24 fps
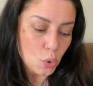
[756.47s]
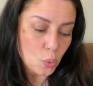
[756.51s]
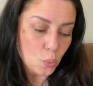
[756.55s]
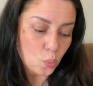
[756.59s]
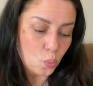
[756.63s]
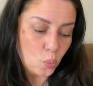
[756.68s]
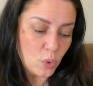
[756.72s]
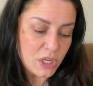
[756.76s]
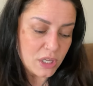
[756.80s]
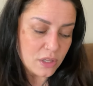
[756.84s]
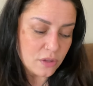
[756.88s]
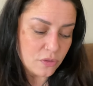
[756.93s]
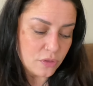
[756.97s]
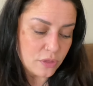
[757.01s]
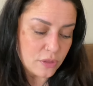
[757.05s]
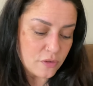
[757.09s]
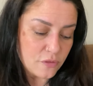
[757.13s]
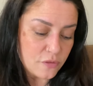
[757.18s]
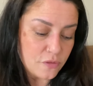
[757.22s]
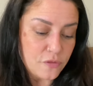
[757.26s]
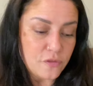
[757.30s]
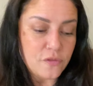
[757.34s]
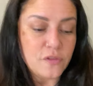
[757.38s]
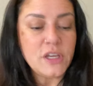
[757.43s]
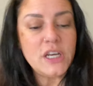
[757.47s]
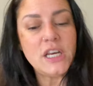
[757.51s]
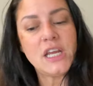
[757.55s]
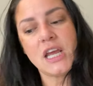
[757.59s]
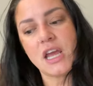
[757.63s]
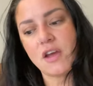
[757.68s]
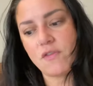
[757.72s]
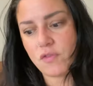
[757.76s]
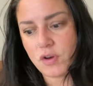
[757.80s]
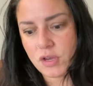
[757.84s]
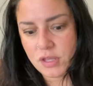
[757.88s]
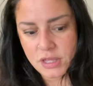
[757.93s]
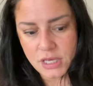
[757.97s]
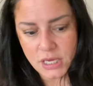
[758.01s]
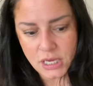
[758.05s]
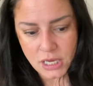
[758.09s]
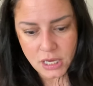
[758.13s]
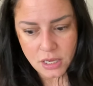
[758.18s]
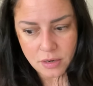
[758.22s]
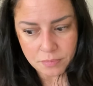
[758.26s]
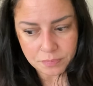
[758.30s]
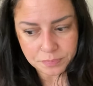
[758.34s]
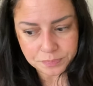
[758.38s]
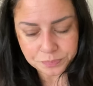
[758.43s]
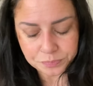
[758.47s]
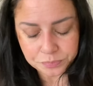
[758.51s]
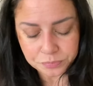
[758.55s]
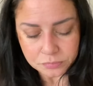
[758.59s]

with fitting everything in.